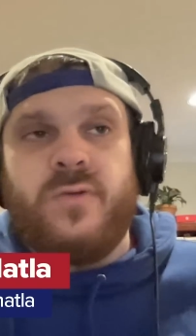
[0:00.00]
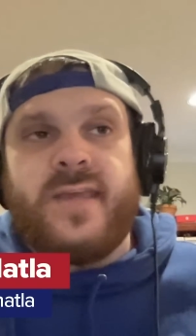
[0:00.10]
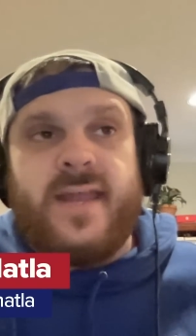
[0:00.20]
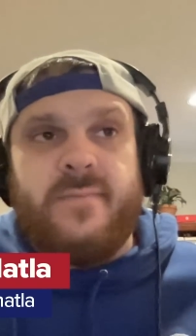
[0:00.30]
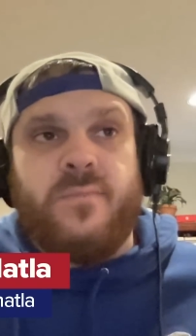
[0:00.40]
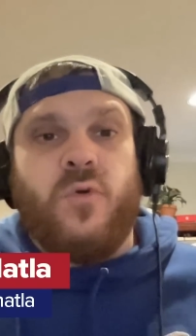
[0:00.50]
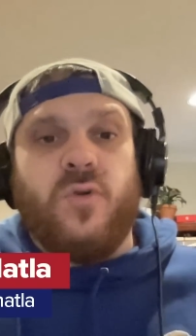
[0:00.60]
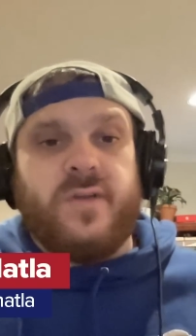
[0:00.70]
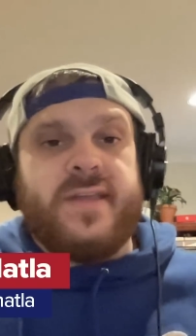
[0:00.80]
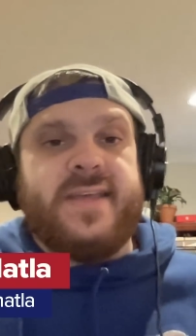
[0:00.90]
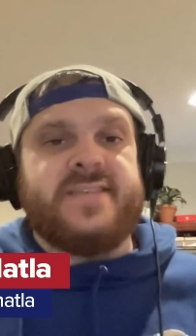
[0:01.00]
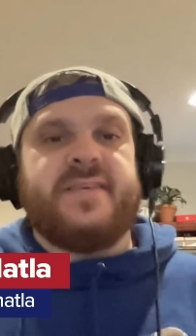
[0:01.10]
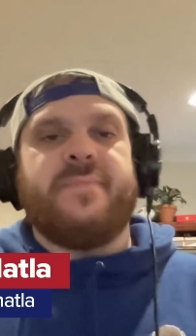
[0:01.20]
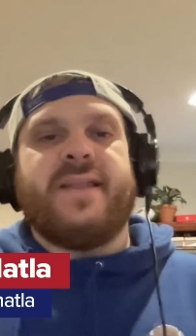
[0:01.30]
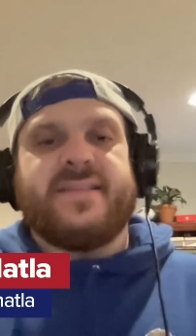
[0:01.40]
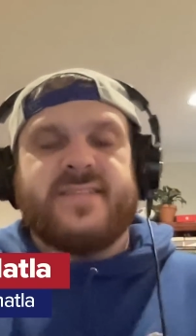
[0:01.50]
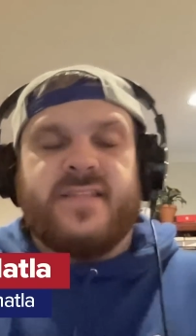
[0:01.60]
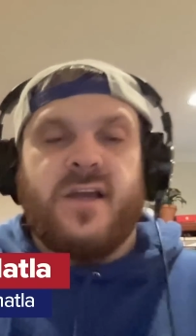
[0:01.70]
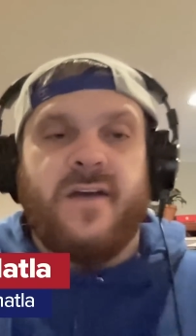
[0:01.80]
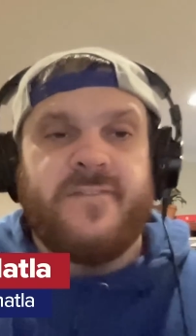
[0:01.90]
get more easy minutes
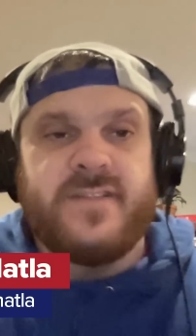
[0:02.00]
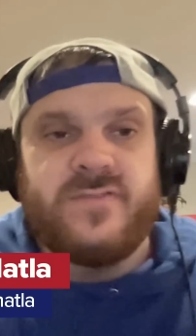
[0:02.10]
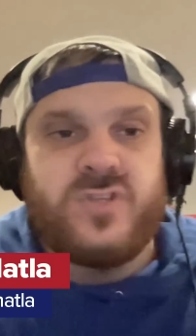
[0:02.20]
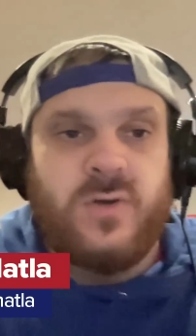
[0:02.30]
in the offensive